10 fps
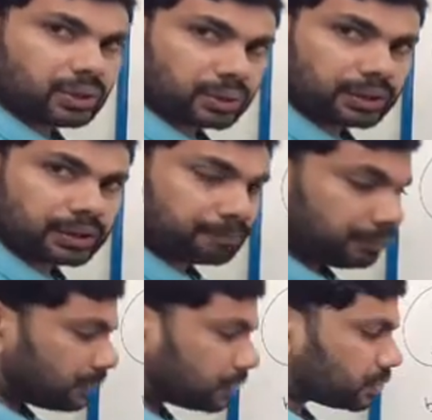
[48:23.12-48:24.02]

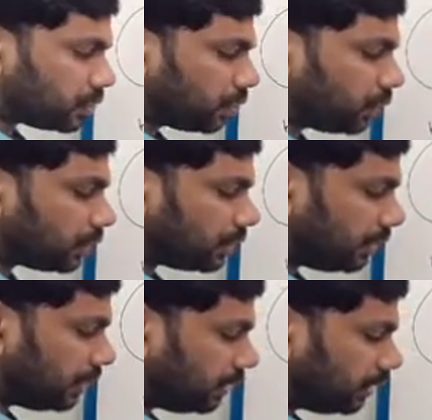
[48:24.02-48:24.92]
Okay, so
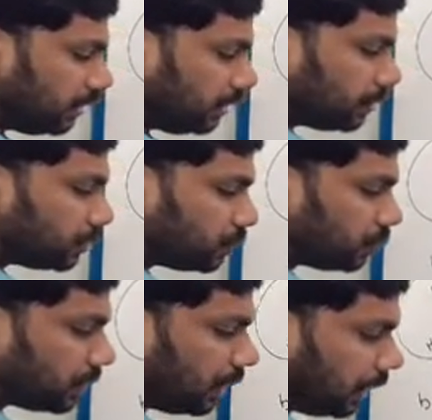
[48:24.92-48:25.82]
here
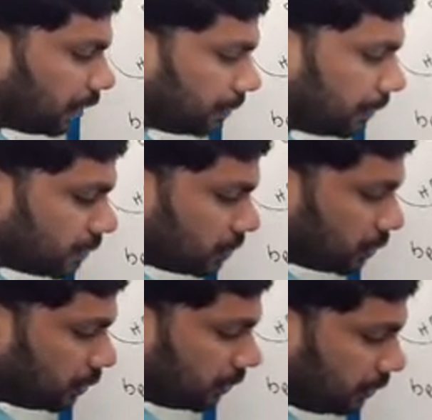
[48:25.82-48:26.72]
2 carbon,
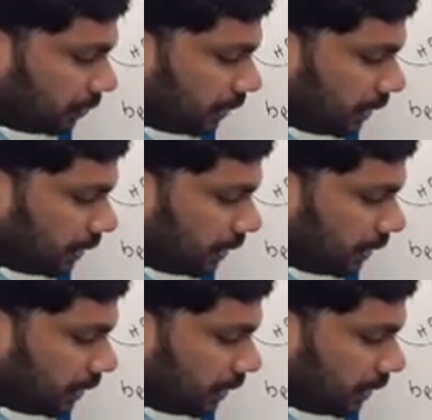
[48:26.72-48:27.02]
so you